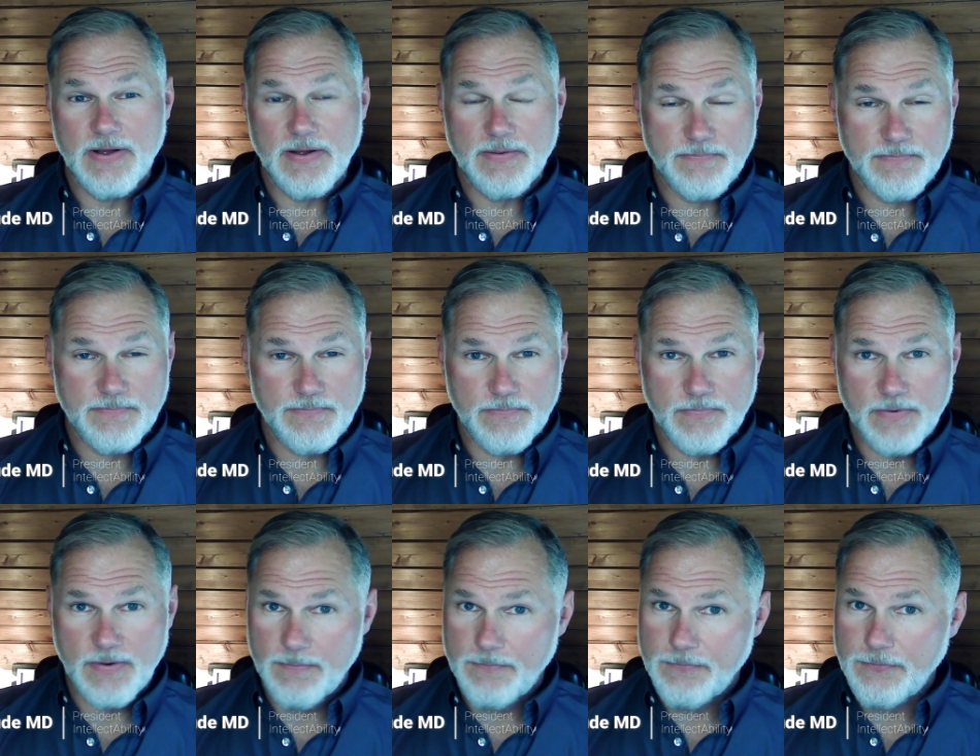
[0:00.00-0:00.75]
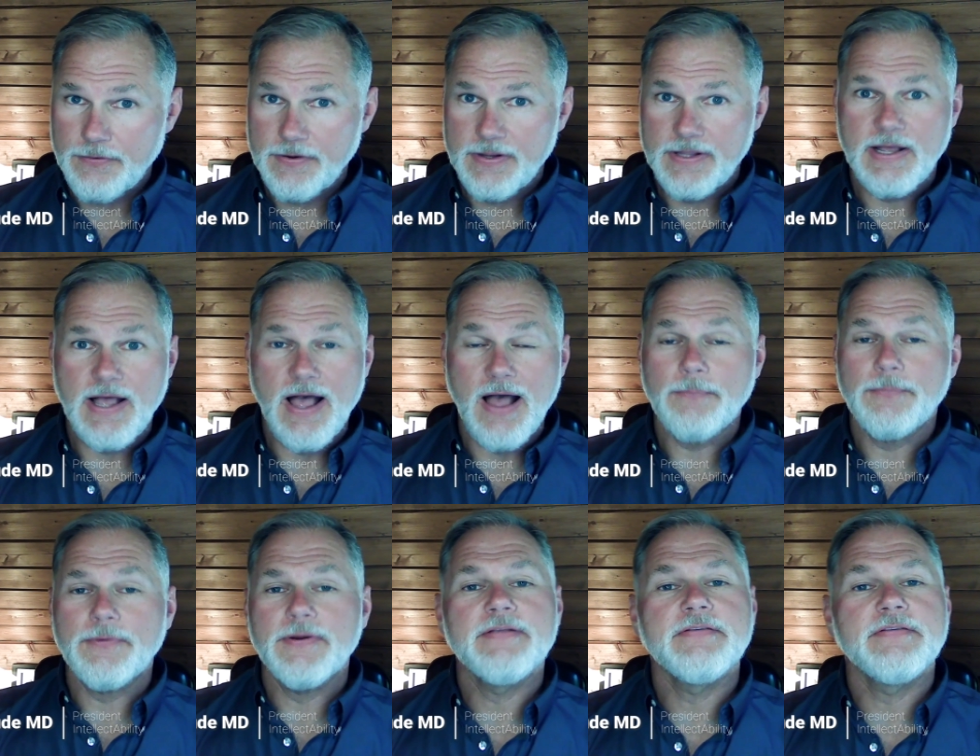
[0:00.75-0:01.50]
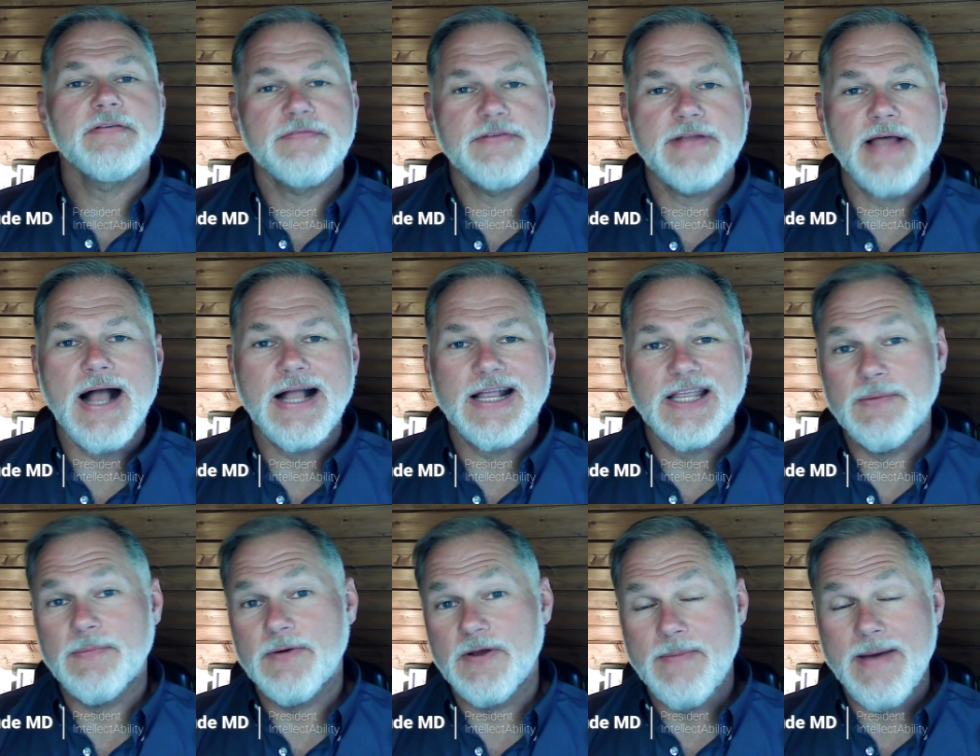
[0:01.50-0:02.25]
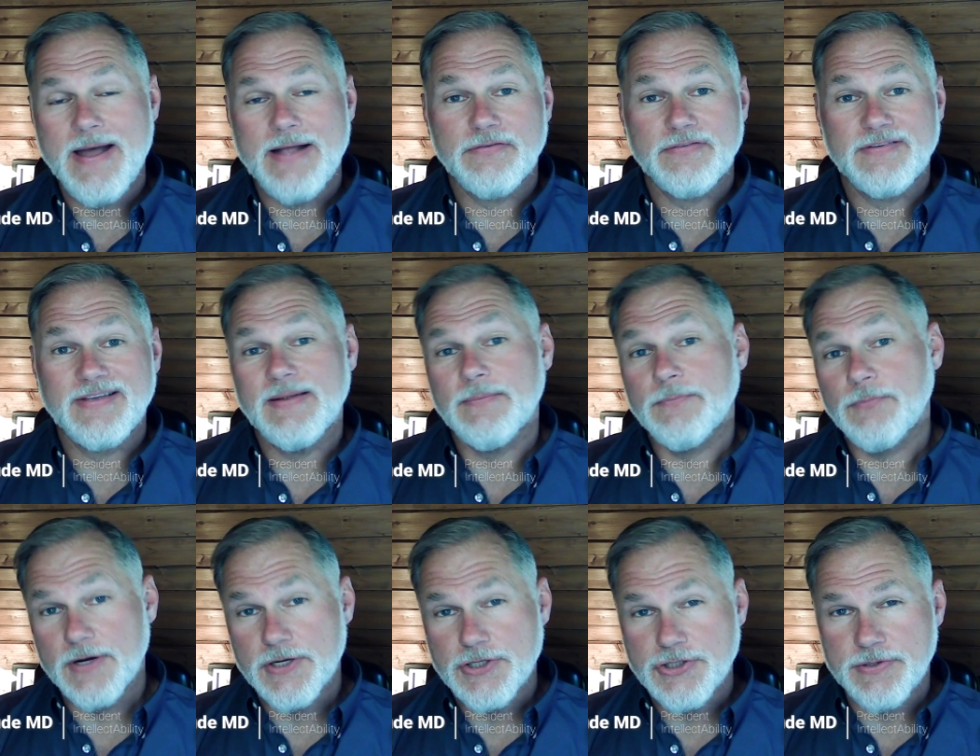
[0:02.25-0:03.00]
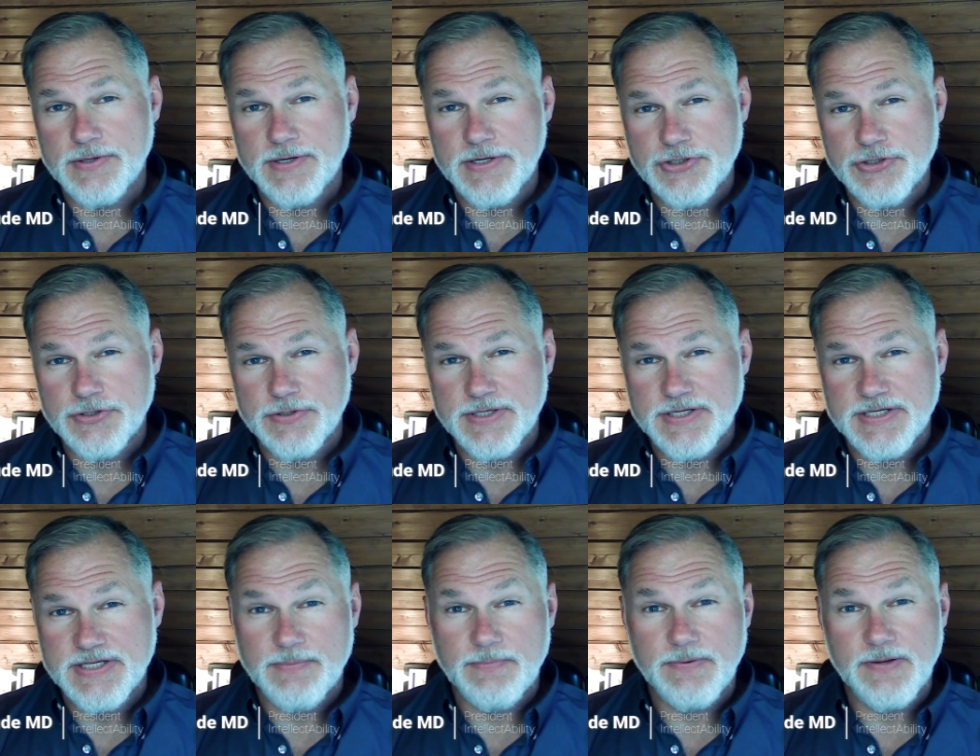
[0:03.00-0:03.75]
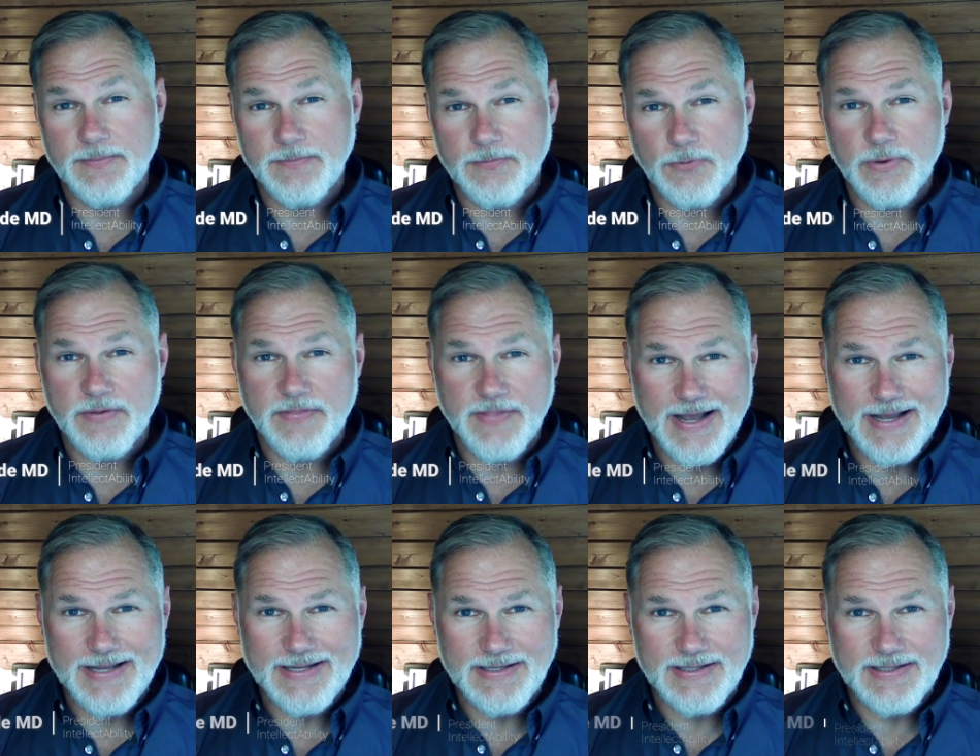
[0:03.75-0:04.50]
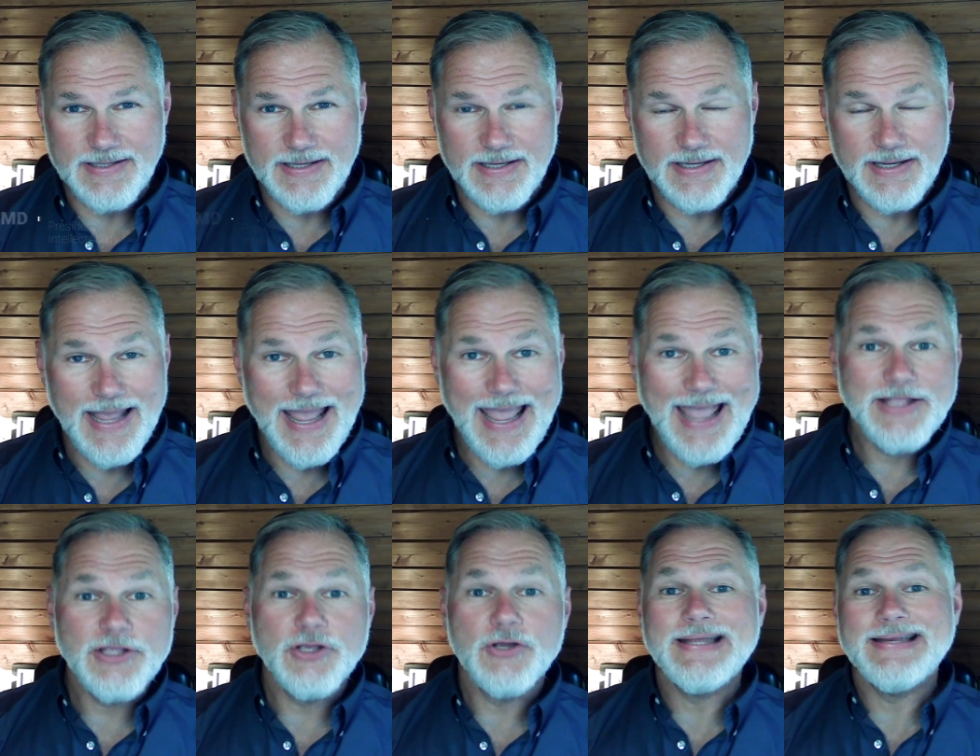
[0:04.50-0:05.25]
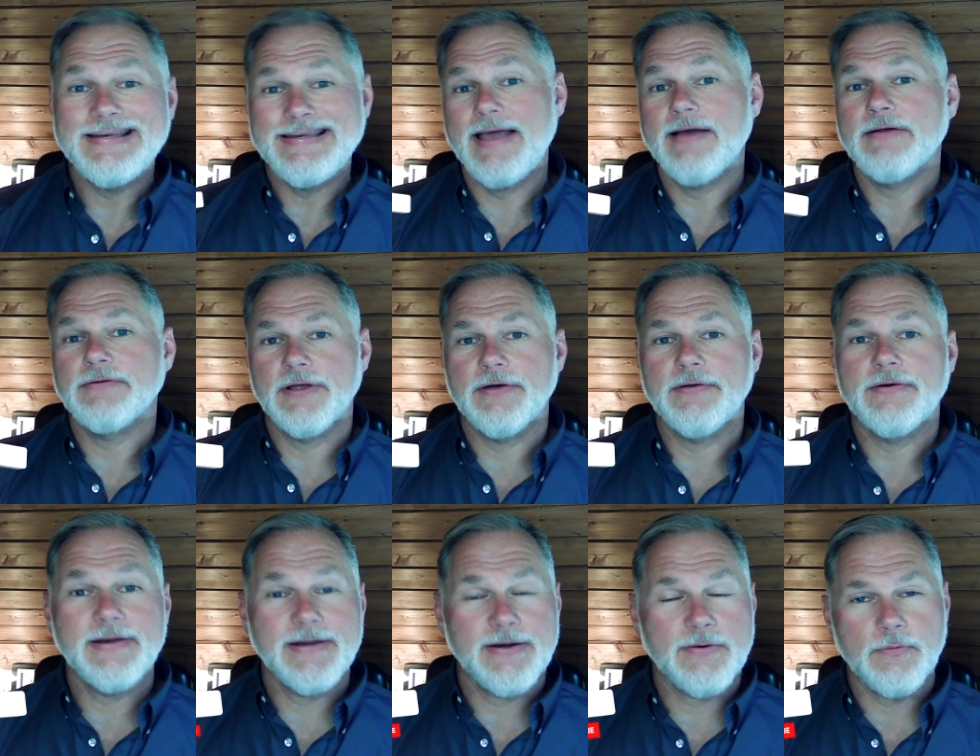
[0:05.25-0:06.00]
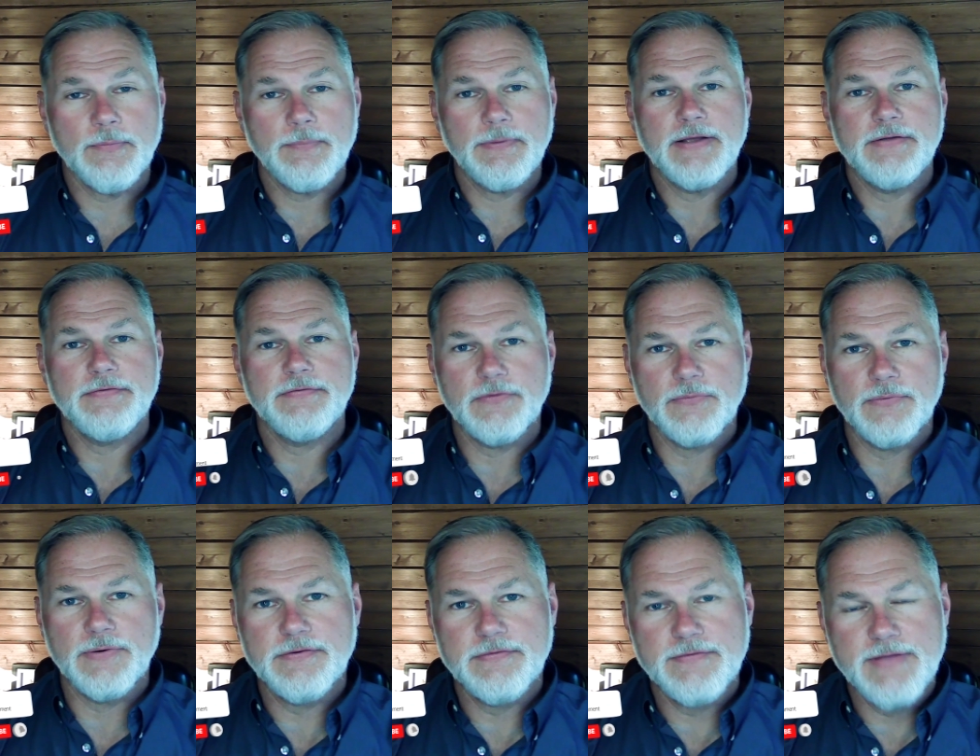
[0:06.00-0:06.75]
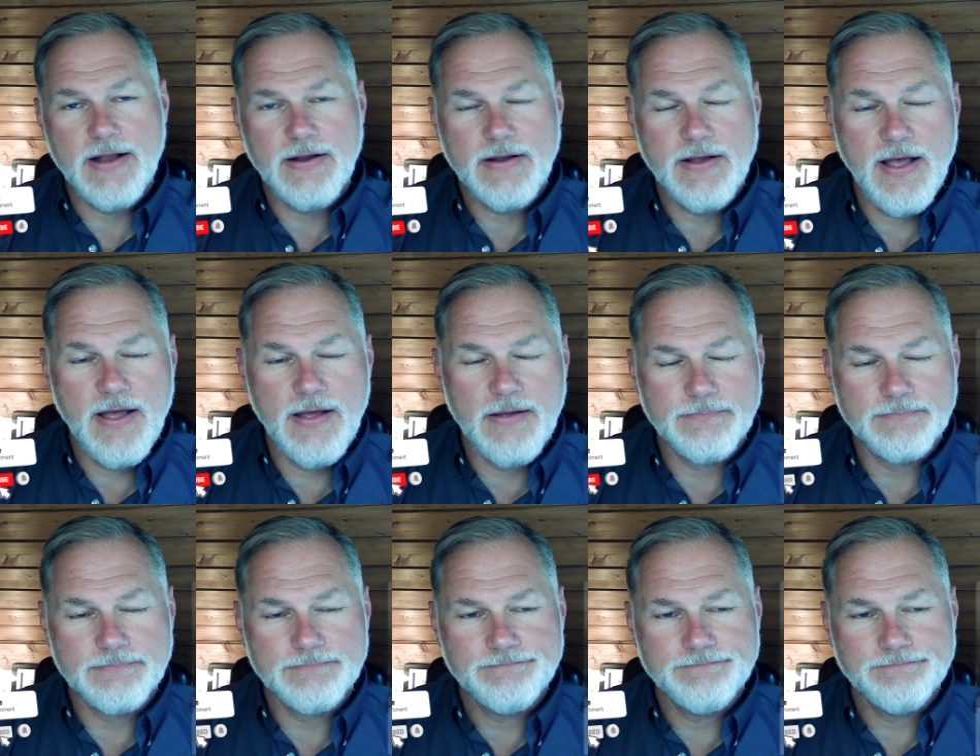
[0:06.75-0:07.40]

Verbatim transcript: a a pretty comprehensive document about skin pressure injuries in people with IDD, and you can download it at replacingrisk.com.